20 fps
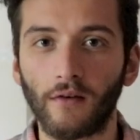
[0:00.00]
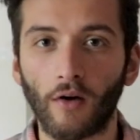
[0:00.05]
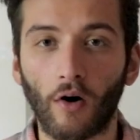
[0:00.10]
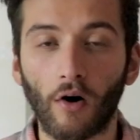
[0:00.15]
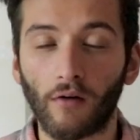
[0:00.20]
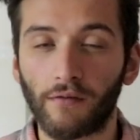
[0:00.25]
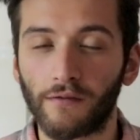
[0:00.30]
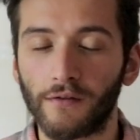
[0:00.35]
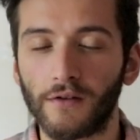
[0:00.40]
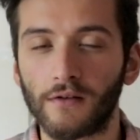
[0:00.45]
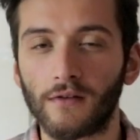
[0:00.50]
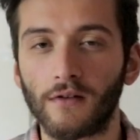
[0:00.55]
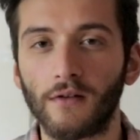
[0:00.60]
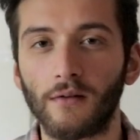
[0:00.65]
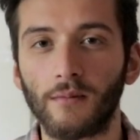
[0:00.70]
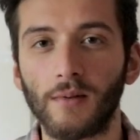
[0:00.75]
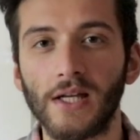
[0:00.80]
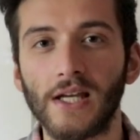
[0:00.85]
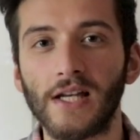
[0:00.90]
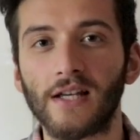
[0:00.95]
half of the
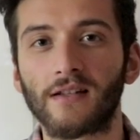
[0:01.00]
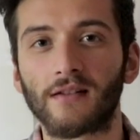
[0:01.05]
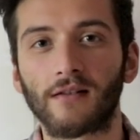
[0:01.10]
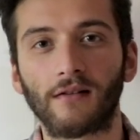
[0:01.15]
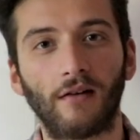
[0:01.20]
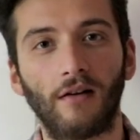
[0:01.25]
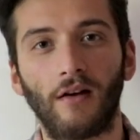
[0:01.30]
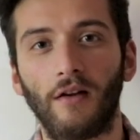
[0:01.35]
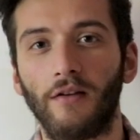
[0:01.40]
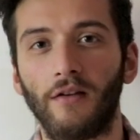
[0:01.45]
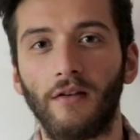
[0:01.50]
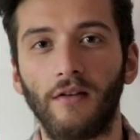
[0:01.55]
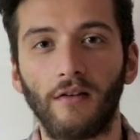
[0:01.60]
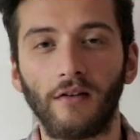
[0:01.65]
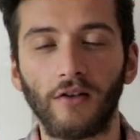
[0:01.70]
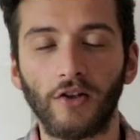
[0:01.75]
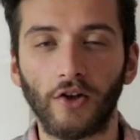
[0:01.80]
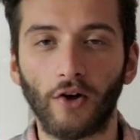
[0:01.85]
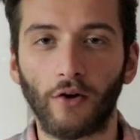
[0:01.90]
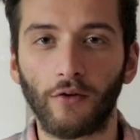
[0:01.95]
two weeks and
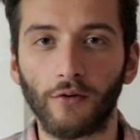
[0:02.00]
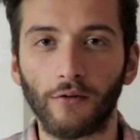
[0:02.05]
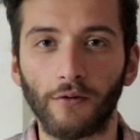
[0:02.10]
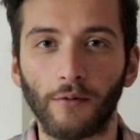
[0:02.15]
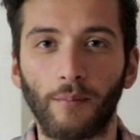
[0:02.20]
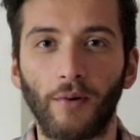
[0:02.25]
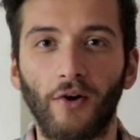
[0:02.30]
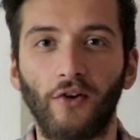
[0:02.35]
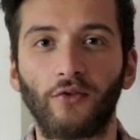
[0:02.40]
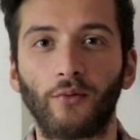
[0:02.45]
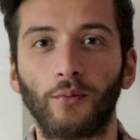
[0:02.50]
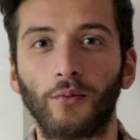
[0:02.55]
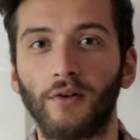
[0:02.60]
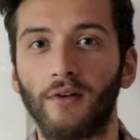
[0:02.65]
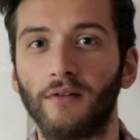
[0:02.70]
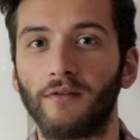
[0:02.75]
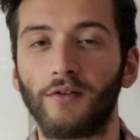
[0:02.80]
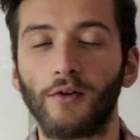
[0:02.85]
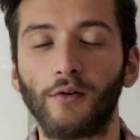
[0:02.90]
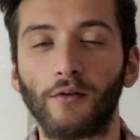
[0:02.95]
you know the other person will do
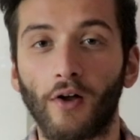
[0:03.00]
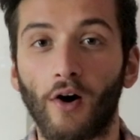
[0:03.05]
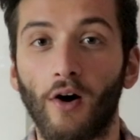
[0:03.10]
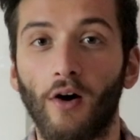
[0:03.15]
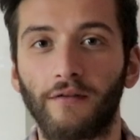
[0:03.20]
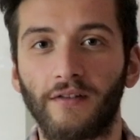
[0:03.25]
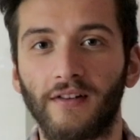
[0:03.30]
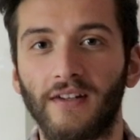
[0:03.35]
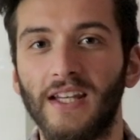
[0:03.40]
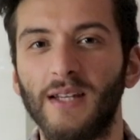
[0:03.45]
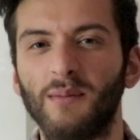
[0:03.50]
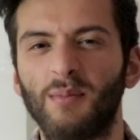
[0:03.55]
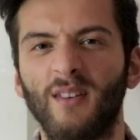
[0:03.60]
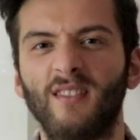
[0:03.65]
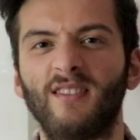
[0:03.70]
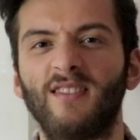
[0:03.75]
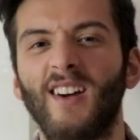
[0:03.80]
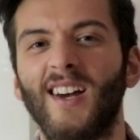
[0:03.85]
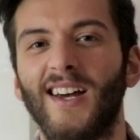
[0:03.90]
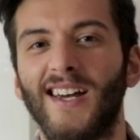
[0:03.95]
it for the other half to keep
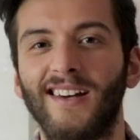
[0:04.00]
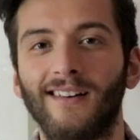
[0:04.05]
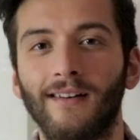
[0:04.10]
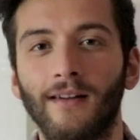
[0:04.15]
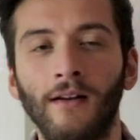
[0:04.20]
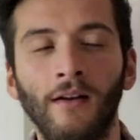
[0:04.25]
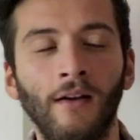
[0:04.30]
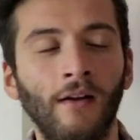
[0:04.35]
it fair